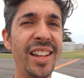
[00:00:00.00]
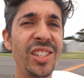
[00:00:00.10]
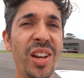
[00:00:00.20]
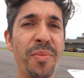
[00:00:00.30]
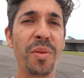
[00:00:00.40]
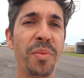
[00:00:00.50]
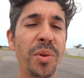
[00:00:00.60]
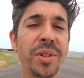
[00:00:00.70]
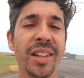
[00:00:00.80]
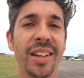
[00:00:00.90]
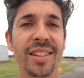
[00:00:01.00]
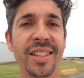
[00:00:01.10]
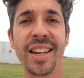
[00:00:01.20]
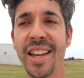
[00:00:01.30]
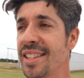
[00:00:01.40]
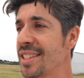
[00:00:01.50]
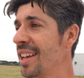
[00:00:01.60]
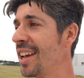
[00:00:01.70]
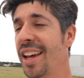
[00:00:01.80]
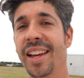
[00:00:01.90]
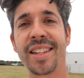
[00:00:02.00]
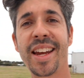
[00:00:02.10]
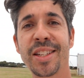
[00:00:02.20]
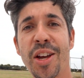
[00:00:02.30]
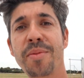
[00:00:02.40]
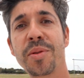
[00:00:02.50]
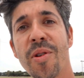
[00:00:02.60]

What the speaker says: Let's jump on board. TDS, take us home to